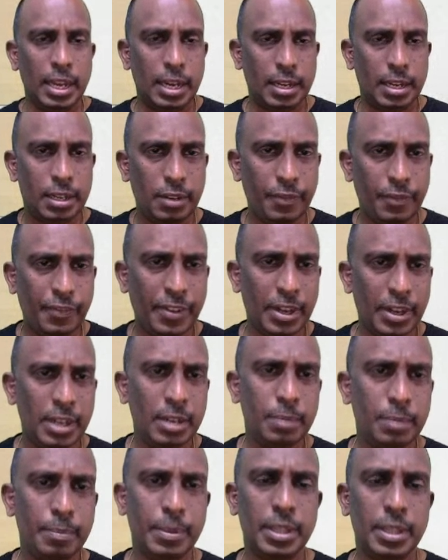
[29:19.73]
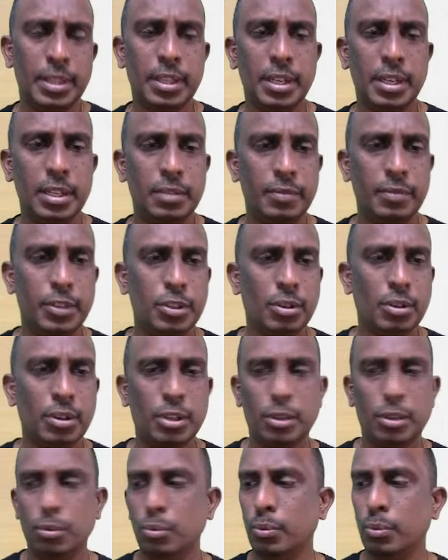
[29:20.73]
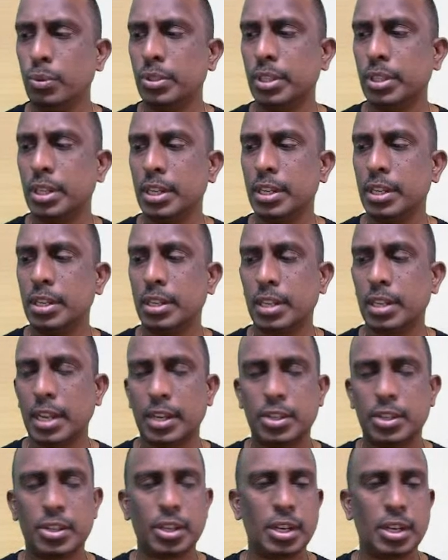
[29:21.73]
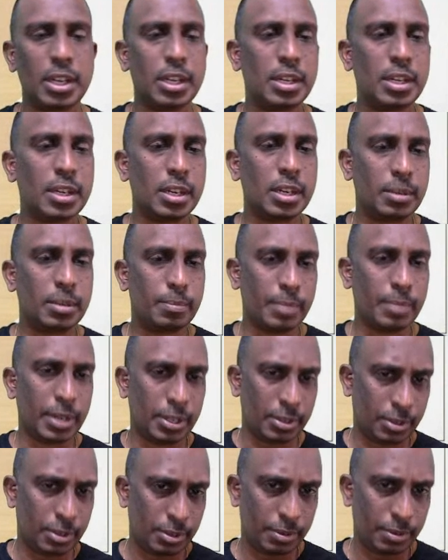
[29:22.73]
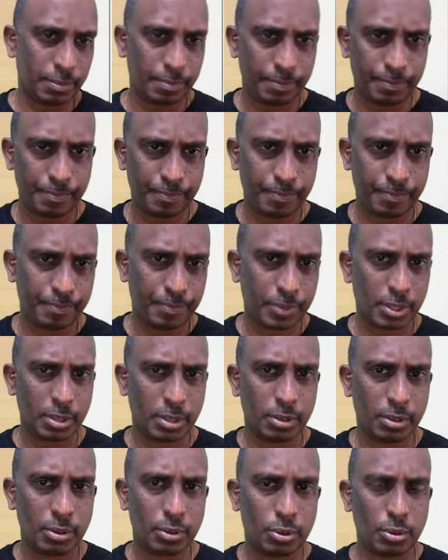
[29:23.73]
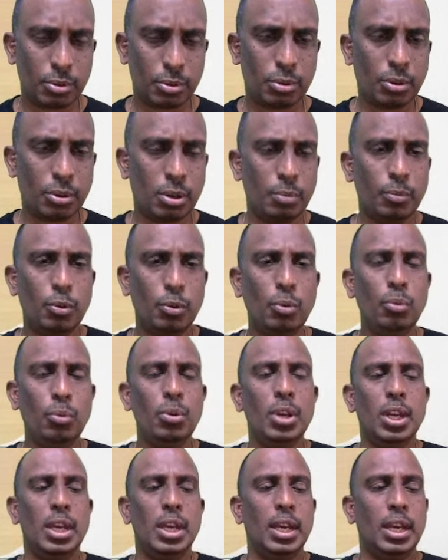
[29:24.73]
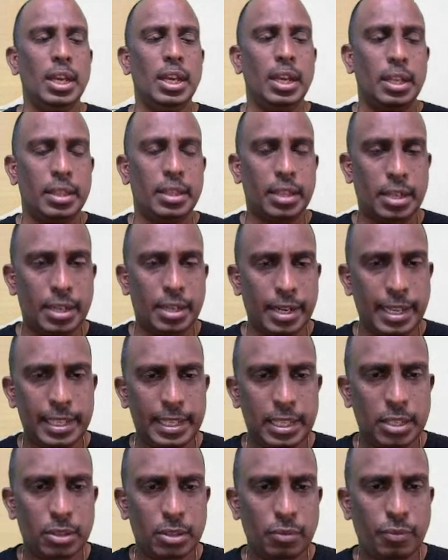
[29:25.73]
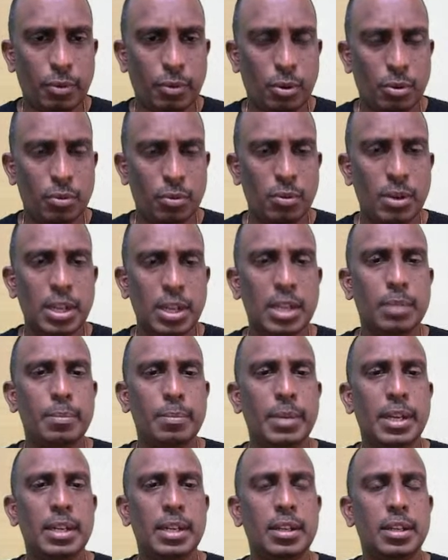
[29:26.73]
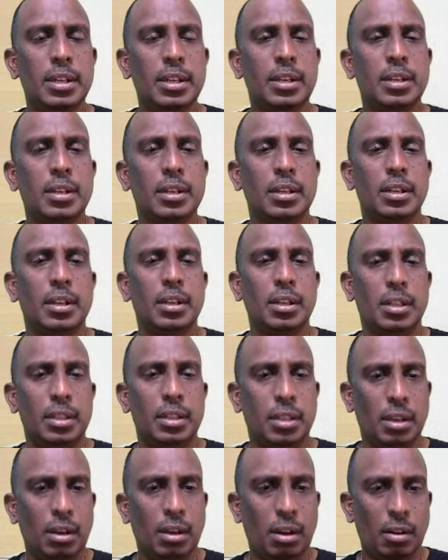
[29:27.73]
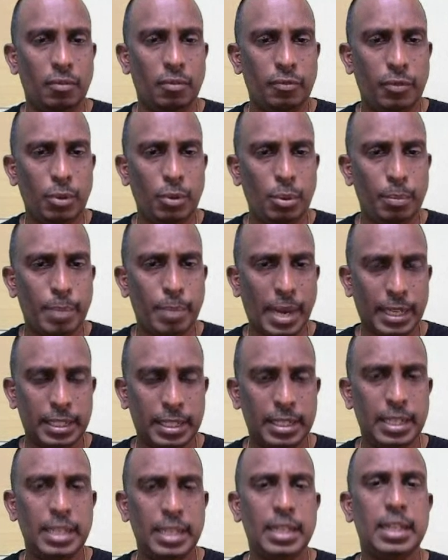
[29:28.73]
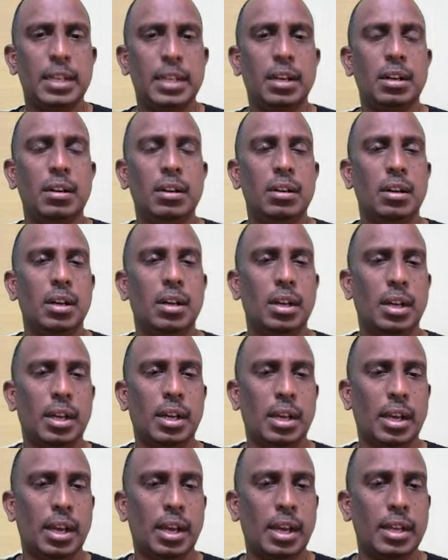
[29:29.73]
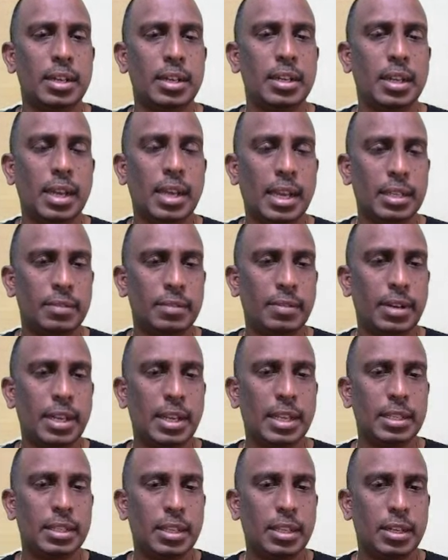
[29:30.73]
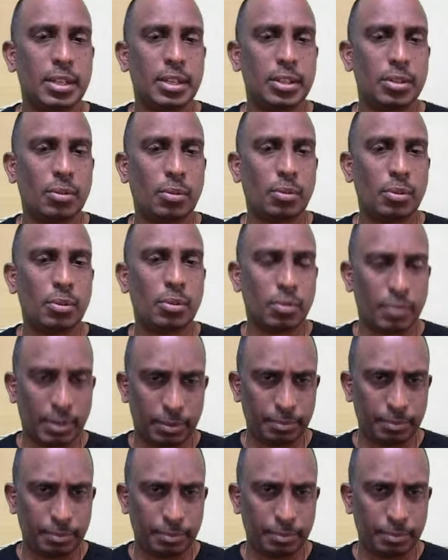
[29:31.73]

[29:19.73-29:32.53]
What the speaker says: different methods which are used in tertiary treatment. So to remove the traces of organic matter, the harmful bacteria, and as well as the dissolved oil.